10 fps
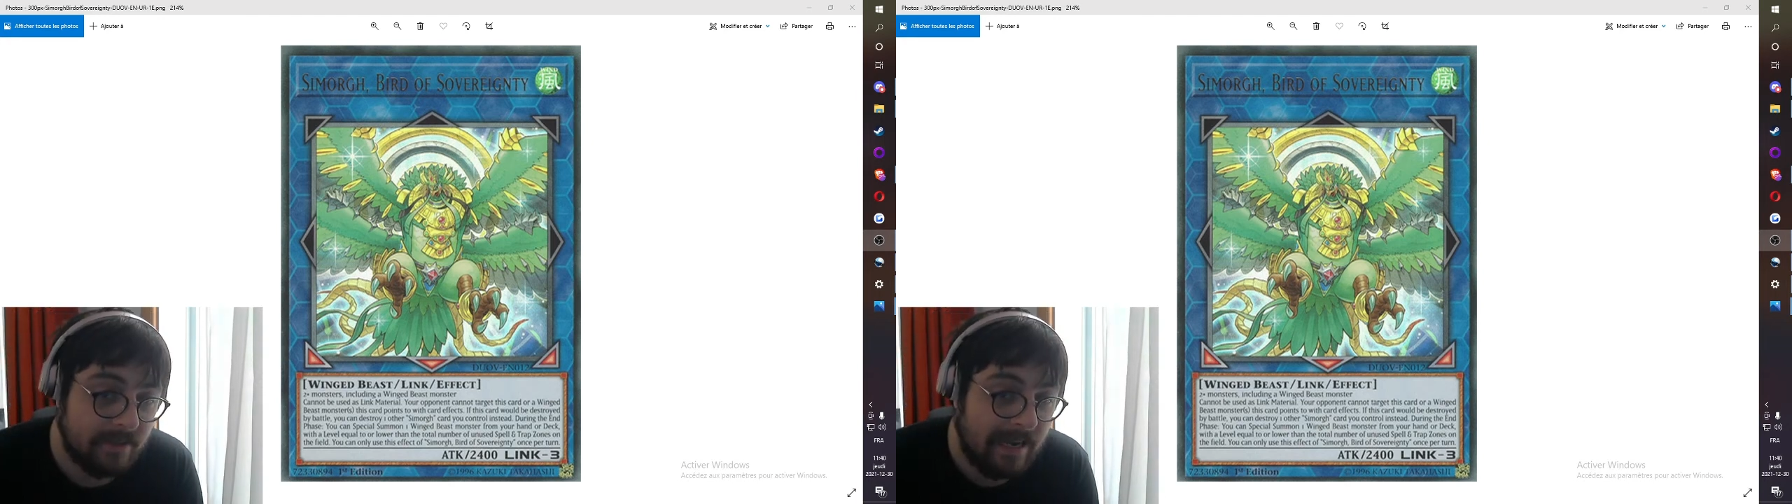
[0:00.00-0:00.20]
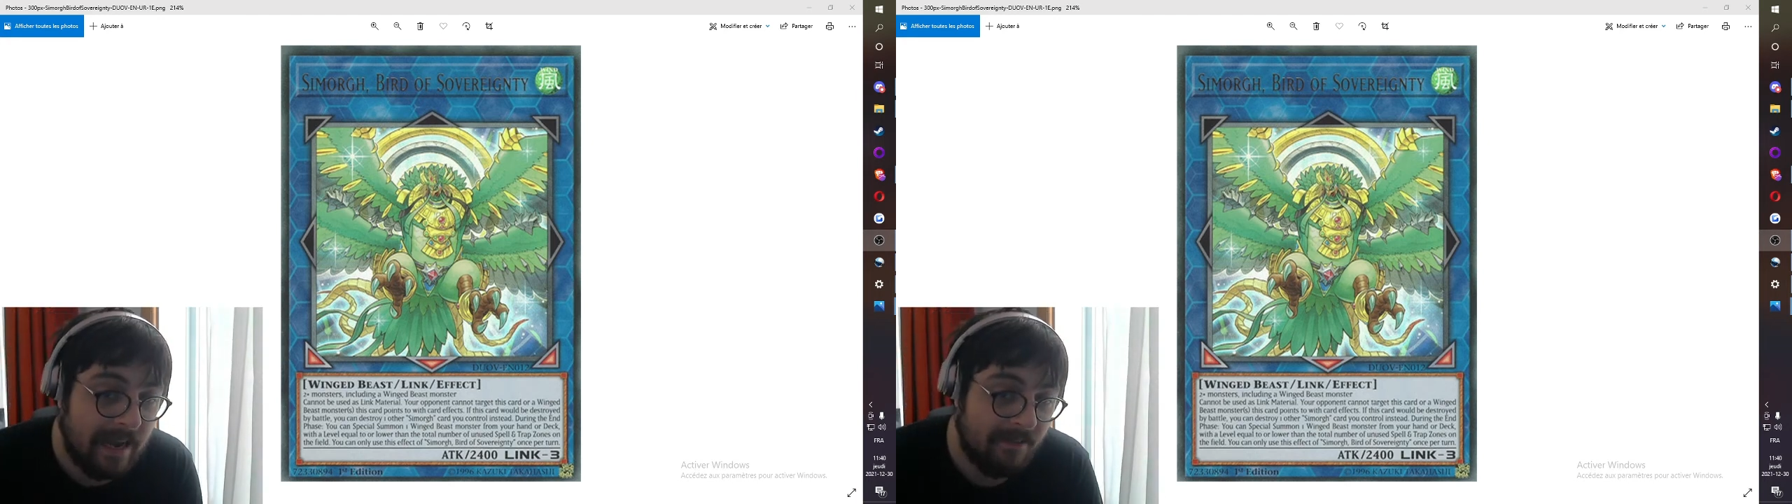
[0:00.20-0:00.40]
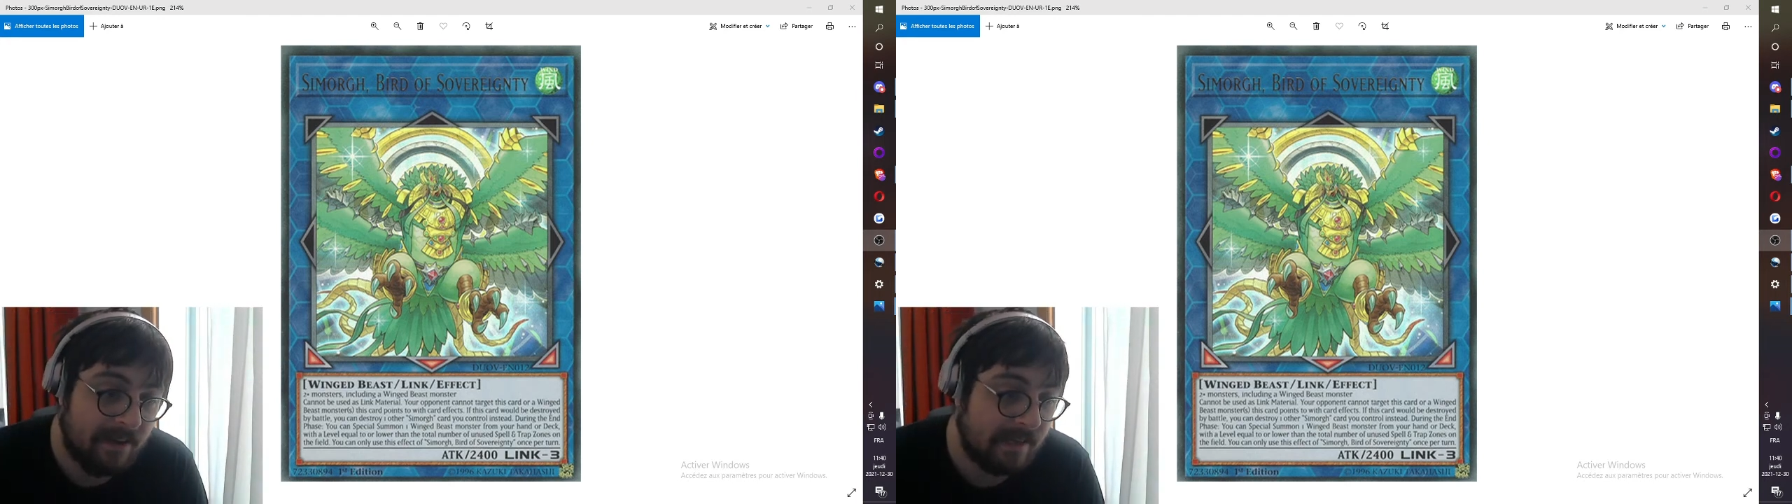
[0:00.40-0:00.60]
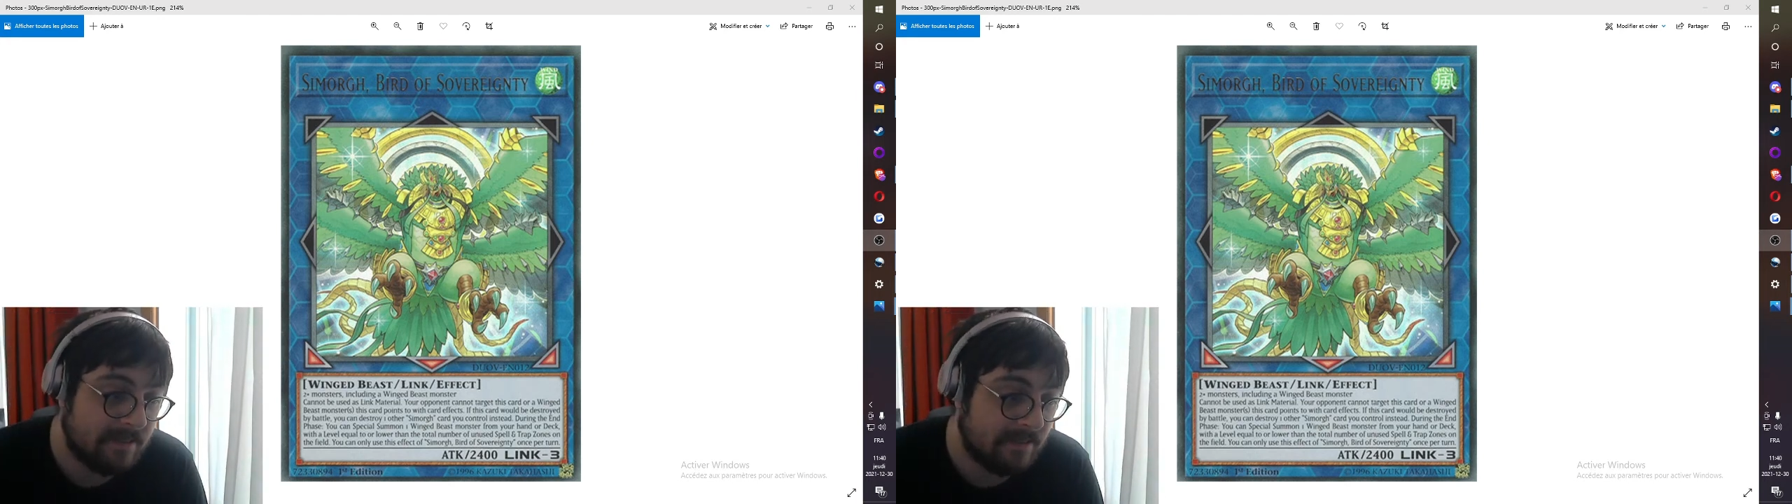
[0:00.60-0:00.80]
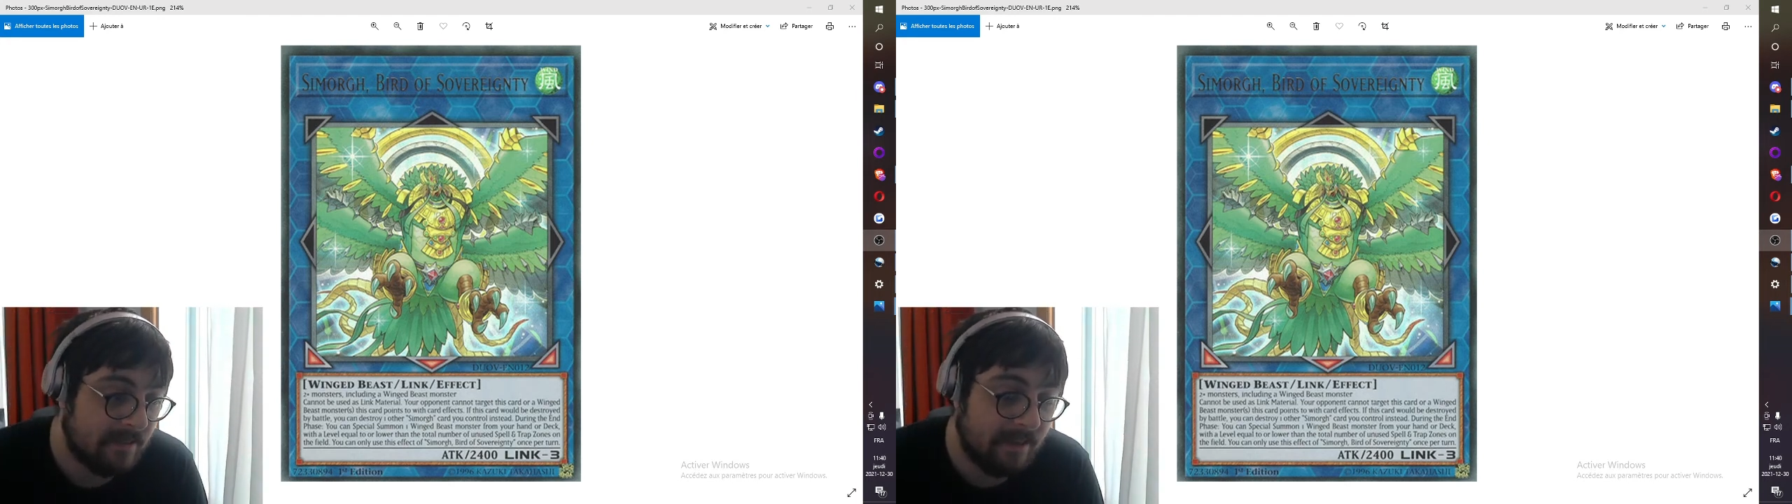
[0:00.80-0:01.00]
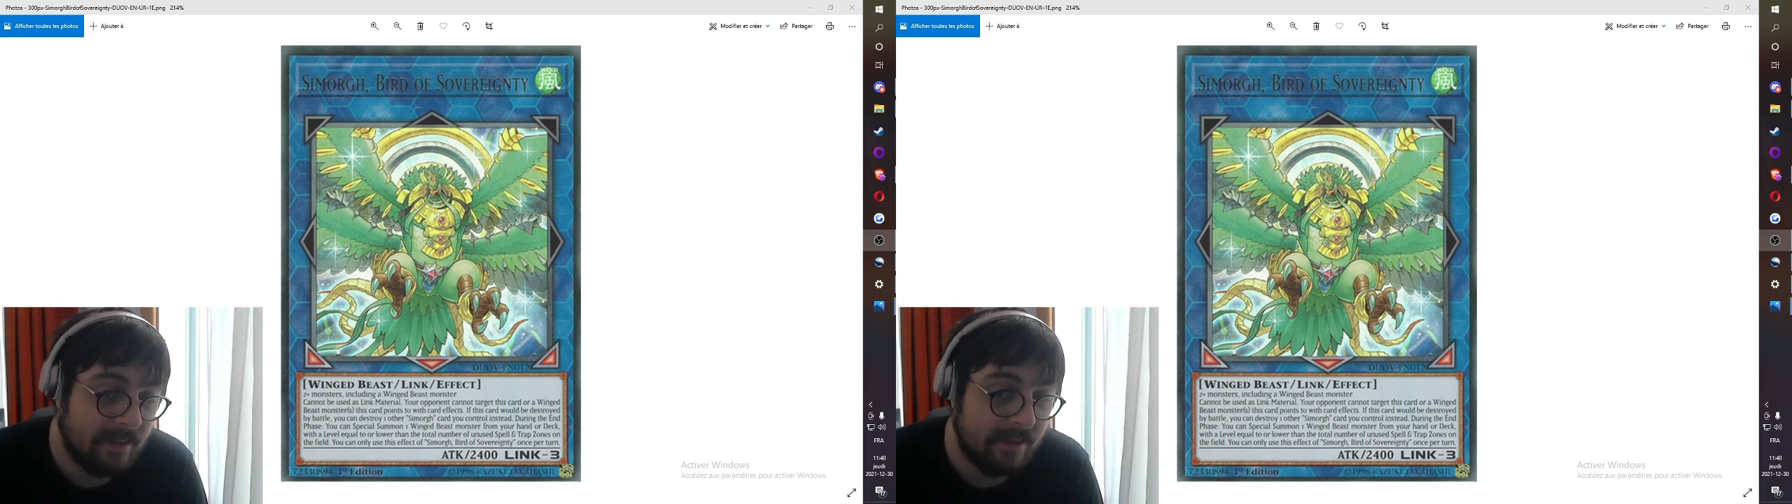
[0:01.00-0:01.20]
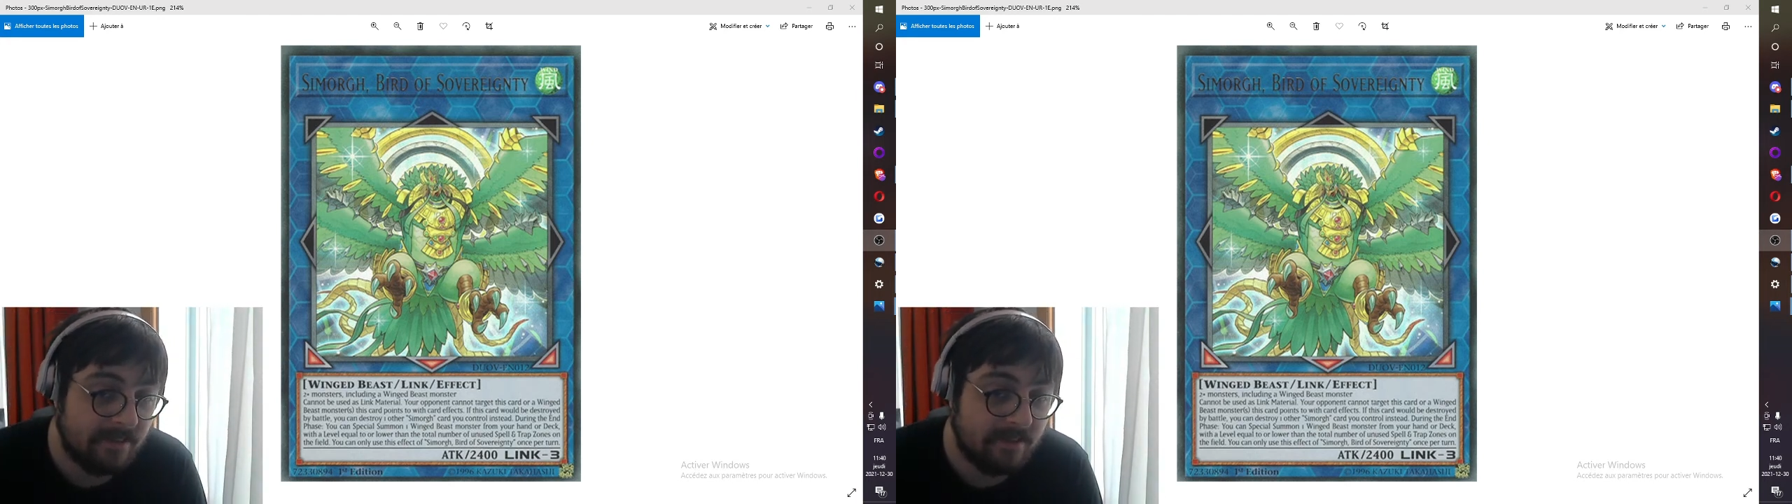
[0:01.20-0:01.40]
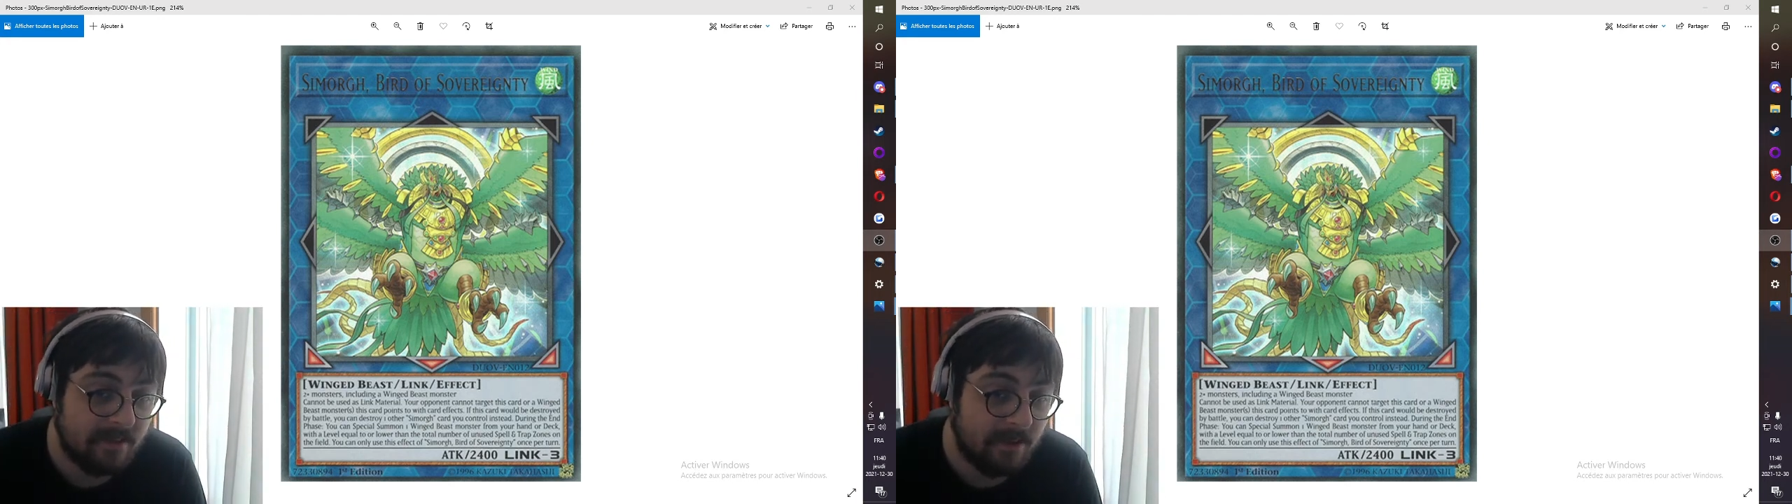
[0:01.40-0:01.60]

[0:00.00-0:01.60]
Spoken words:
have access to negates.